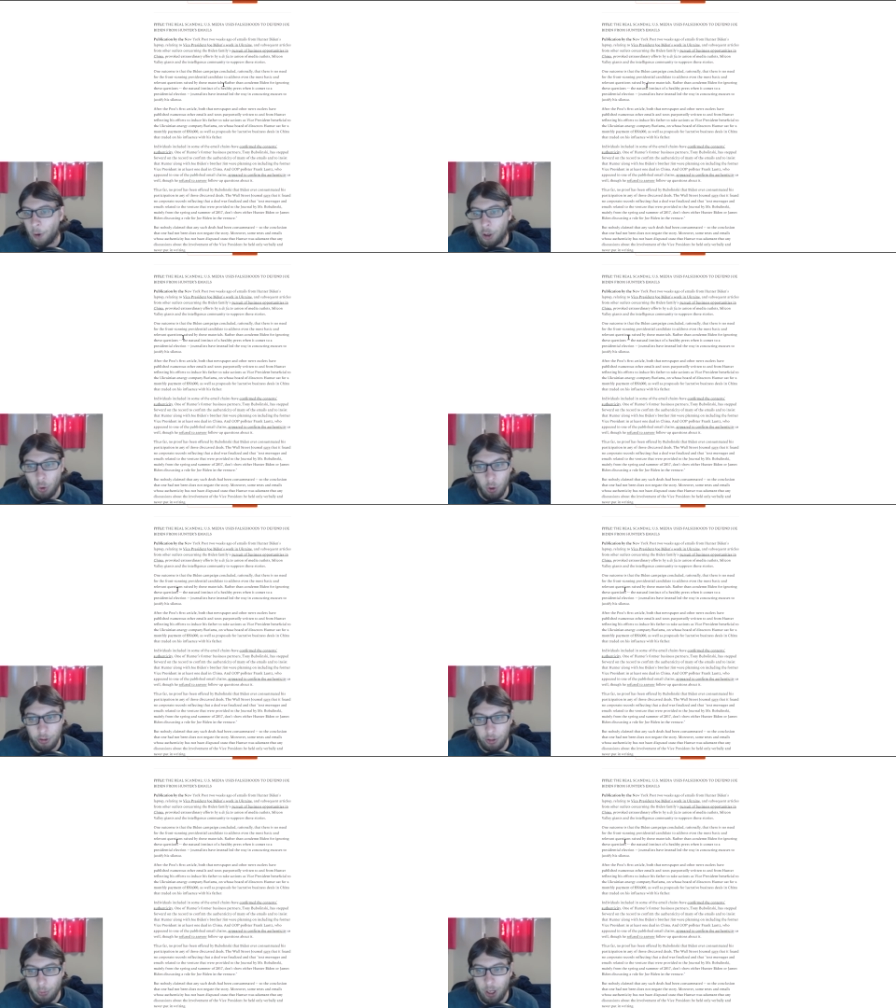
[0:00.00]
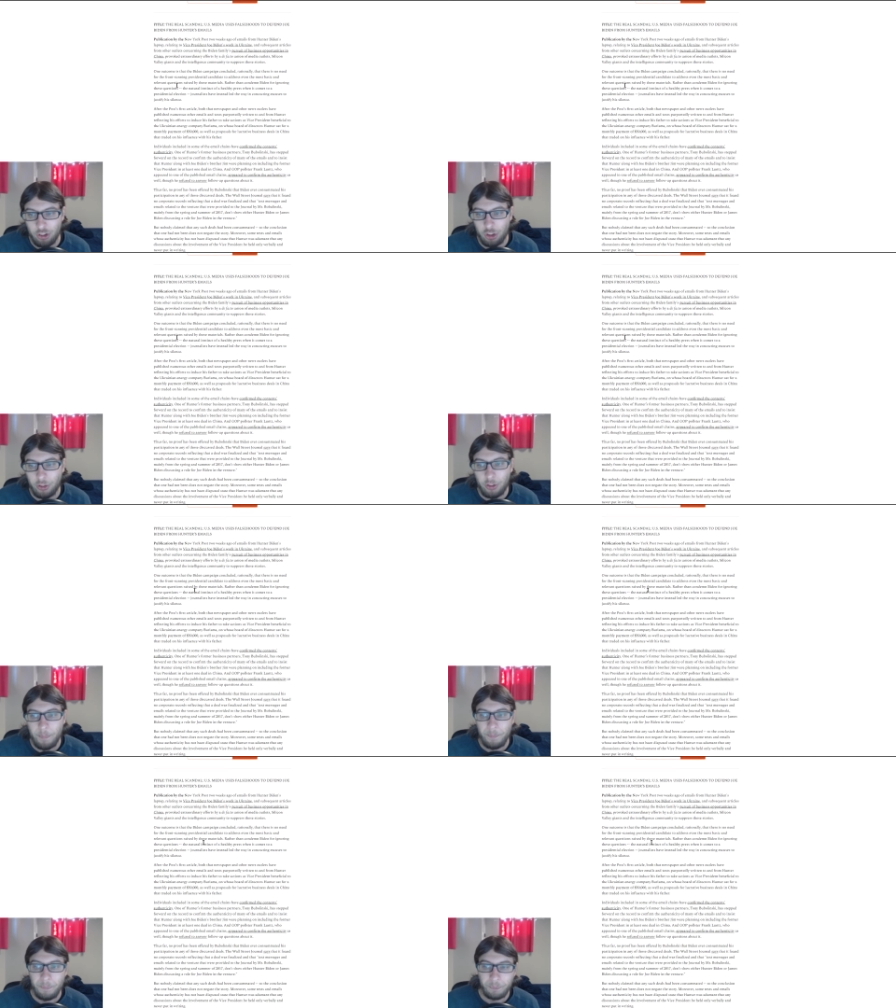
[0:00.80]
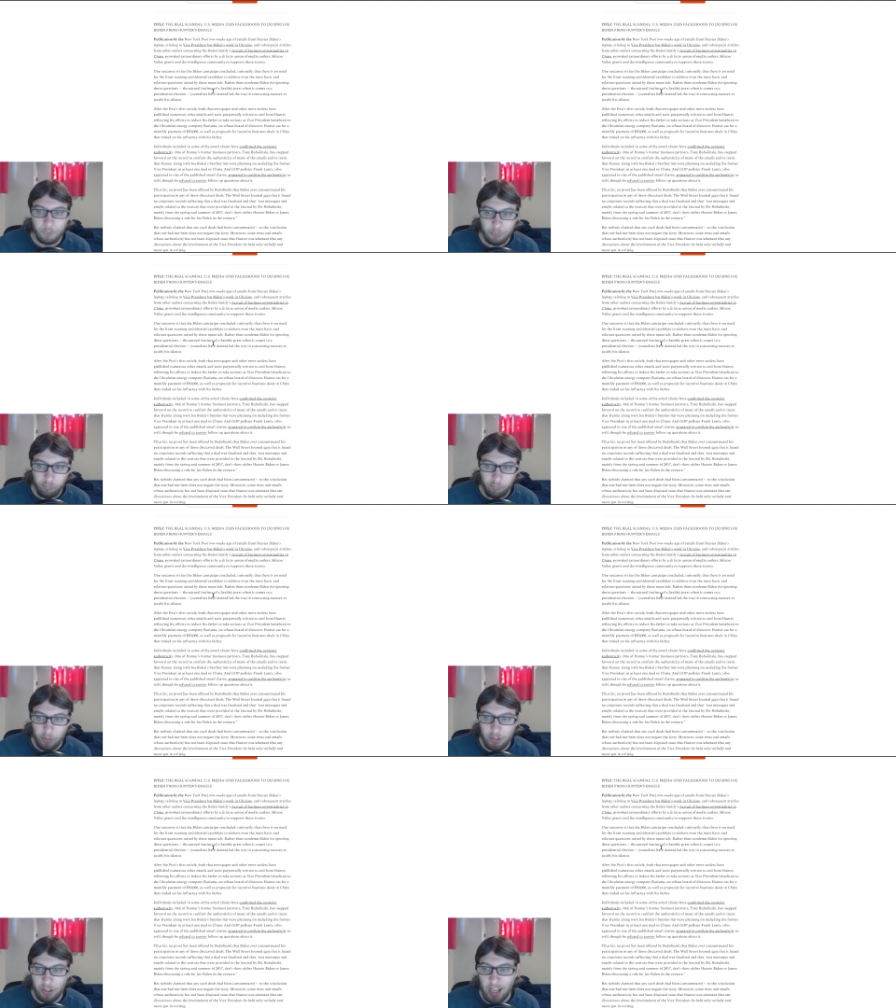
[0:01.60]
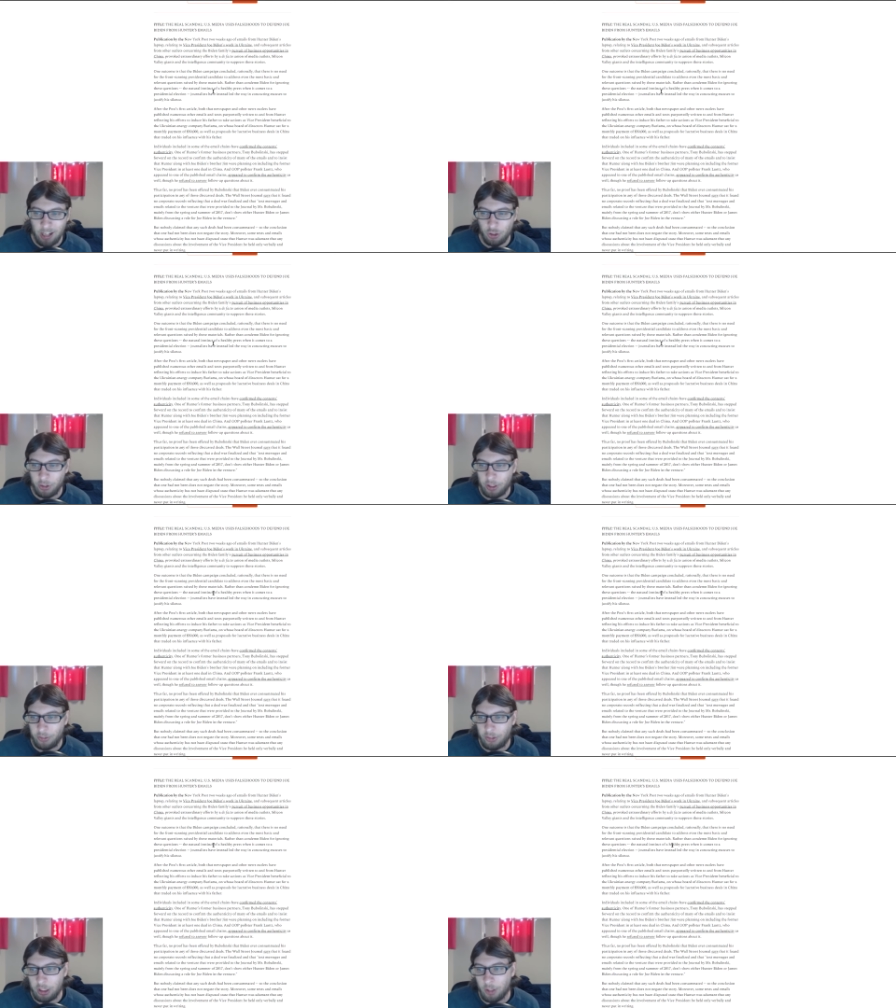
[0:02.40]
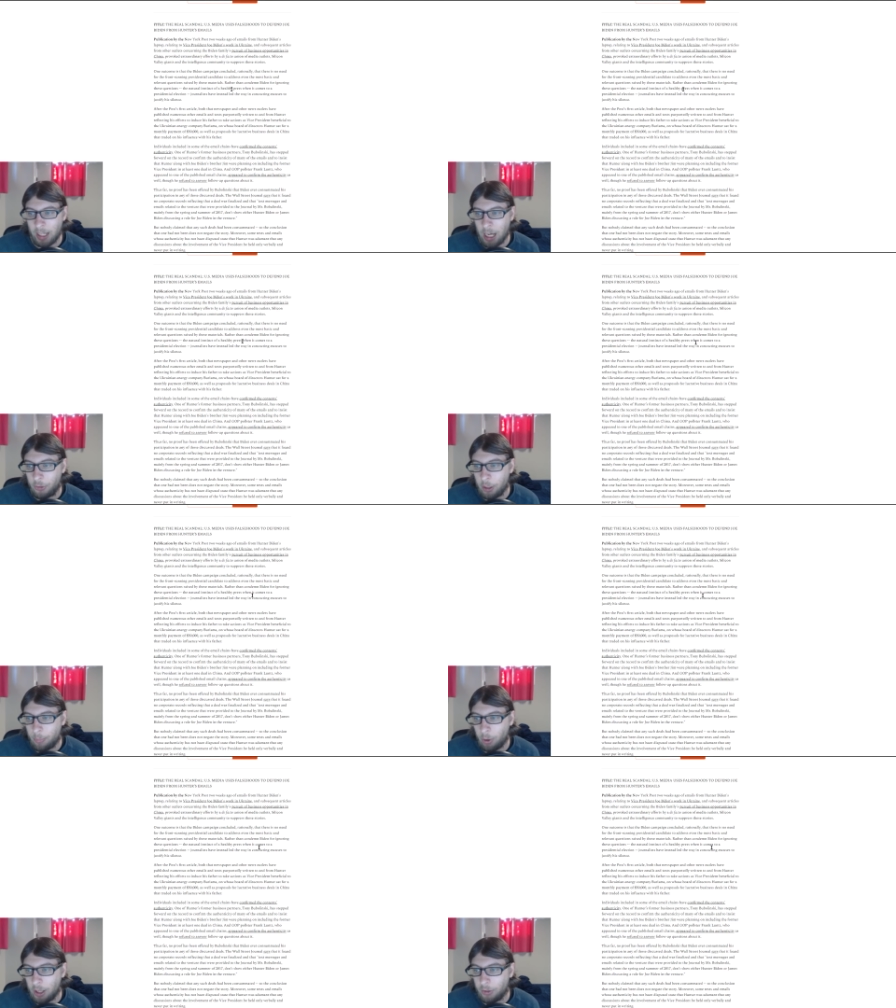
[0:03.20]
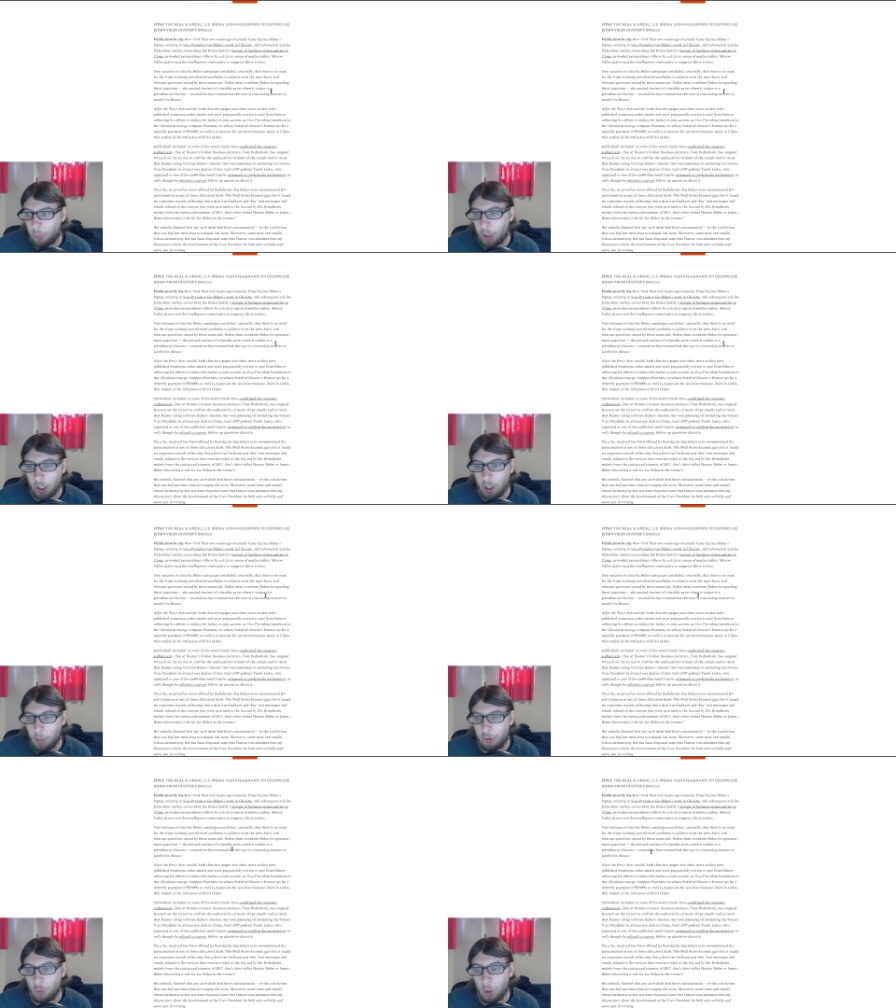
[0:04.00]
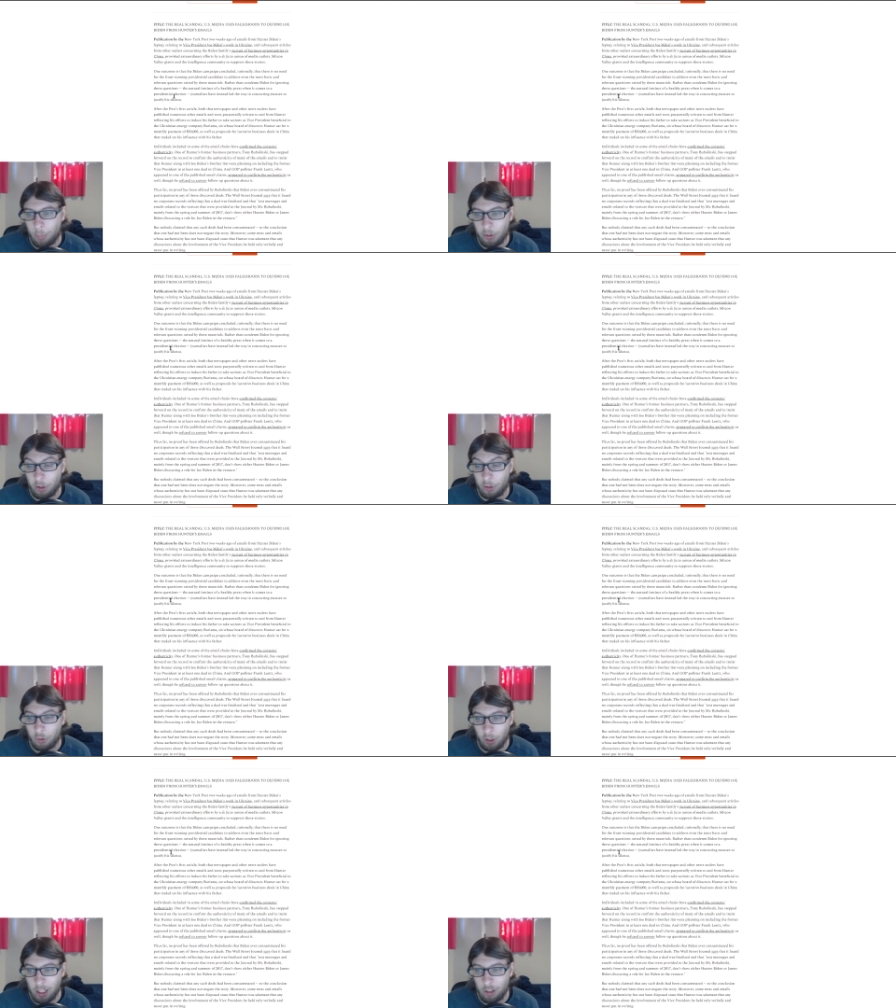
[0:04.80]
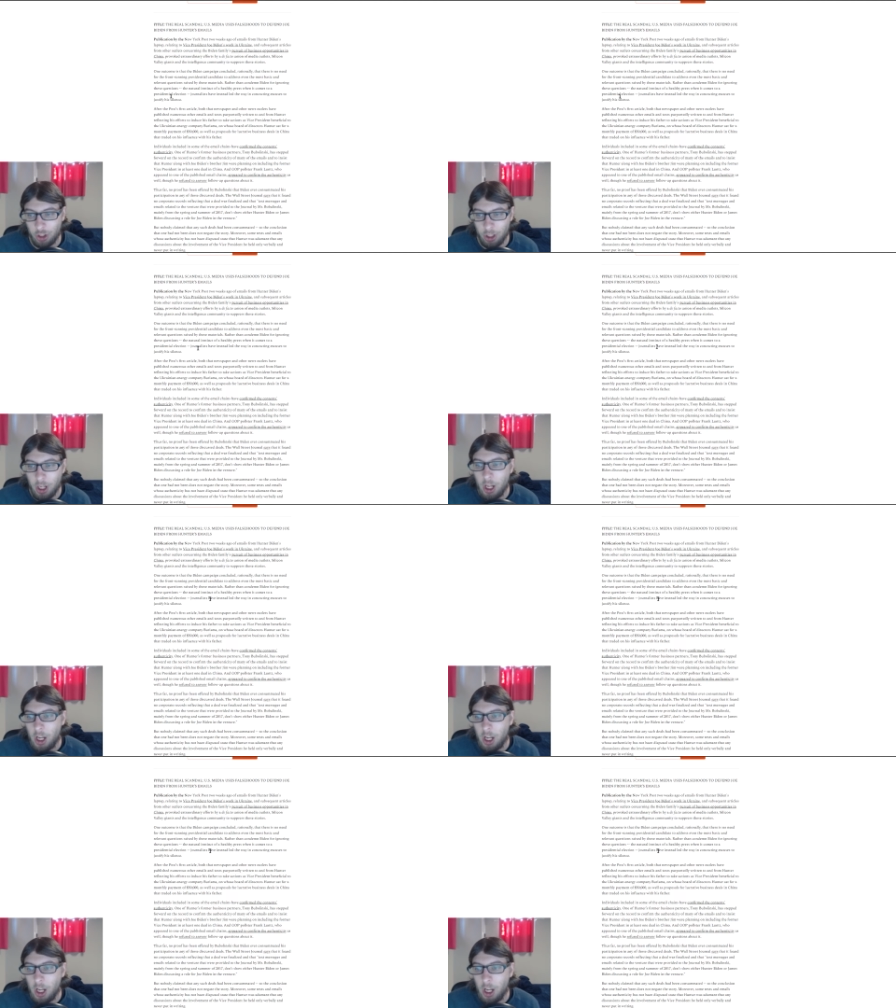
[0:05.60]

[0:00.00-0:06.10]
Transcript: for ignoring these questions, the natural instinct of a healthy press when it comes to a presidential election,